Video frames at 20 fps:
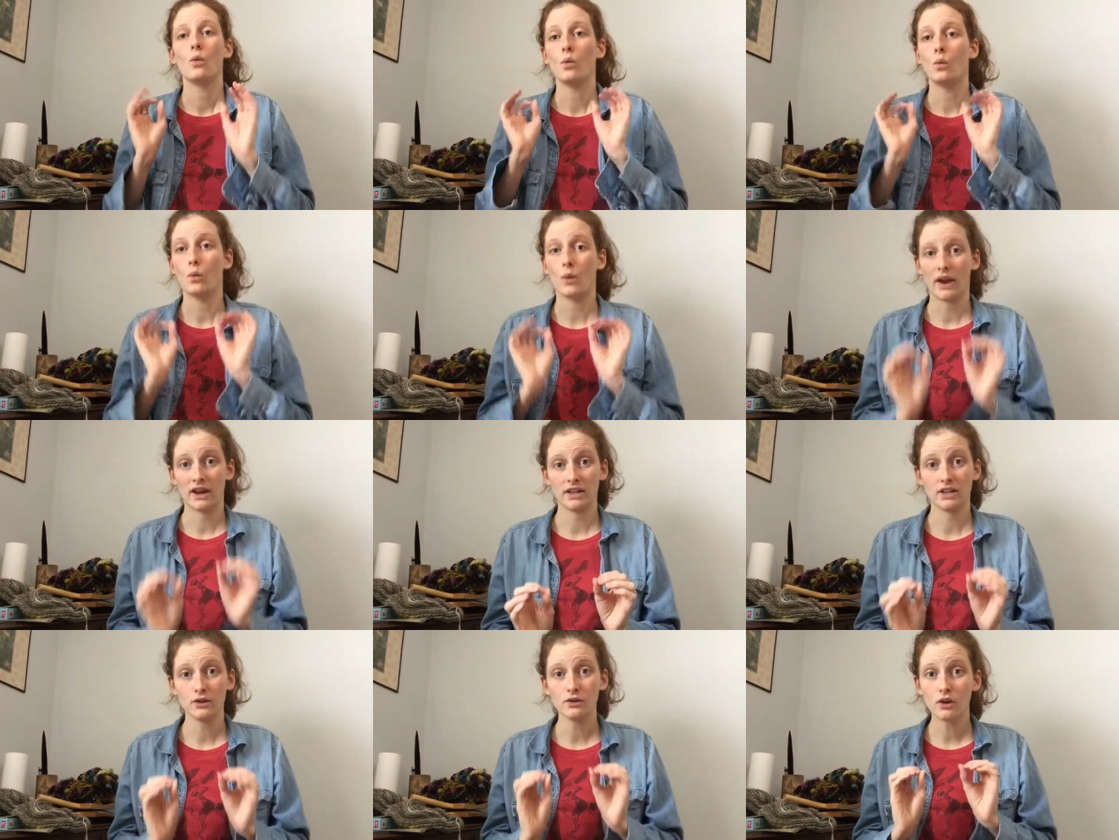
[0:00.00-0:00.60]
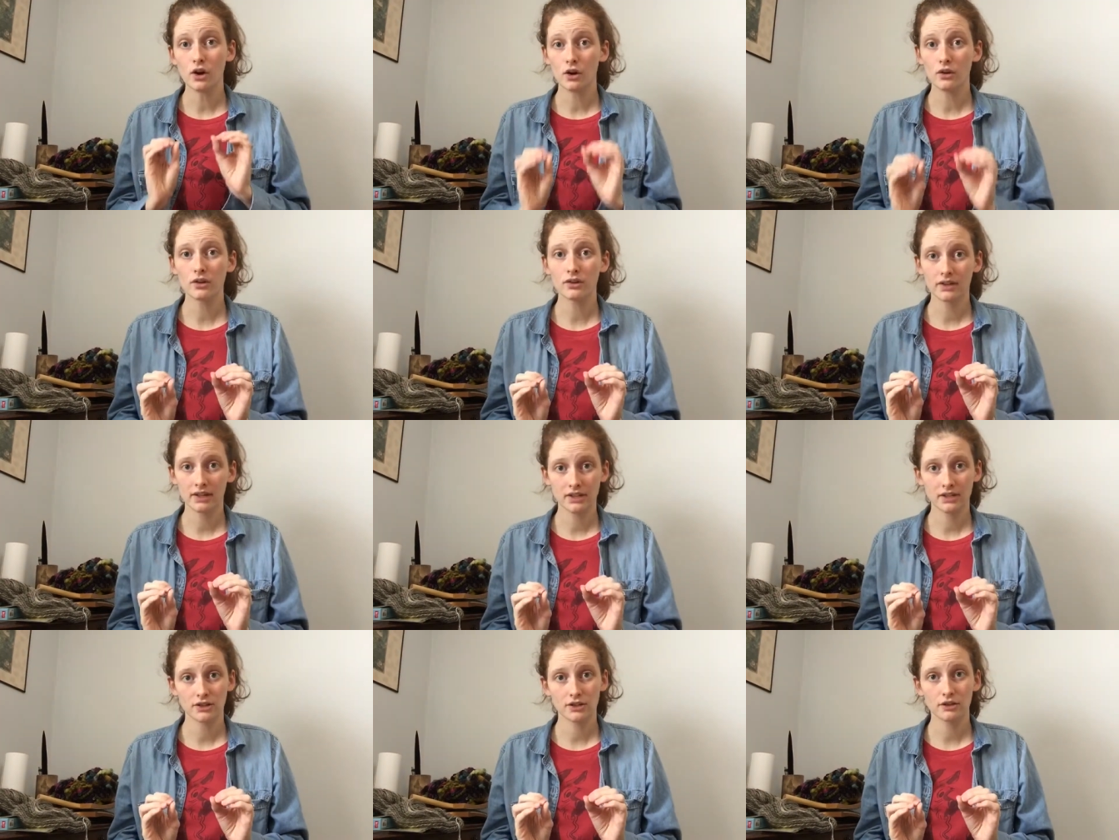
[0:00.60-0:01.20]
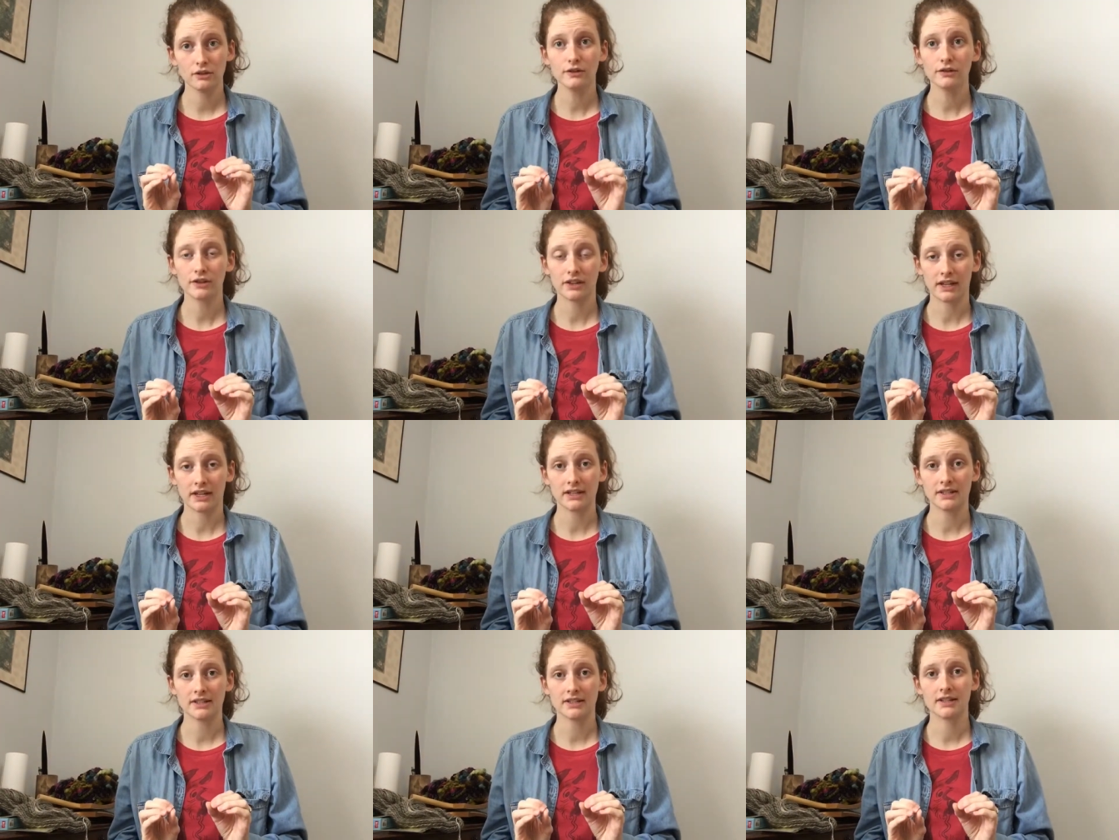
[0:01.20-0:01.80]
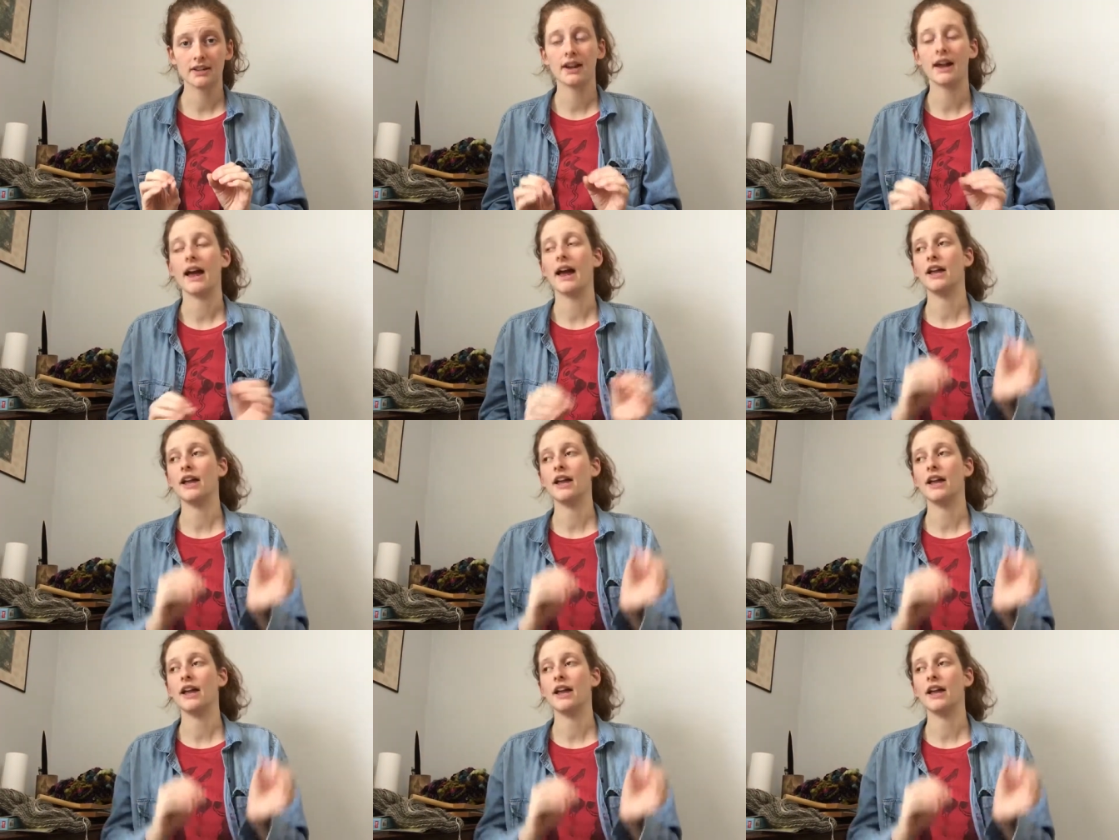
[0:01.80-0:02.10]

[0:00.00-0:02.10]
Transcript: When you go to list your fleece,